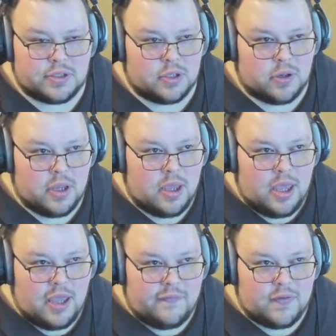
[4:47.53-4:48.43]
So
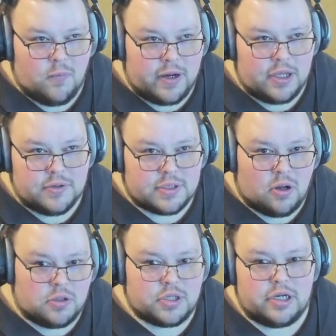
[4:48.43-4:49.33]
if you want to use an
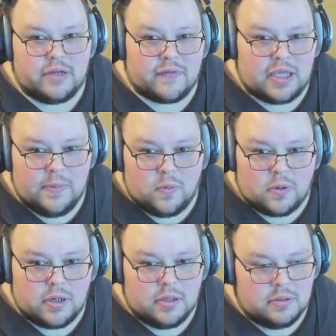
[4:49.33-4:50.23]
alternative
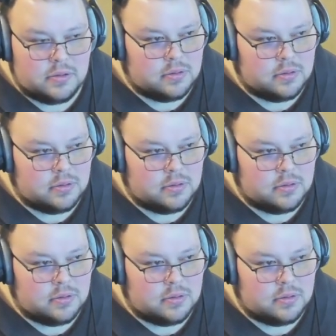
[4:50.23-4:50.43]
keyboard,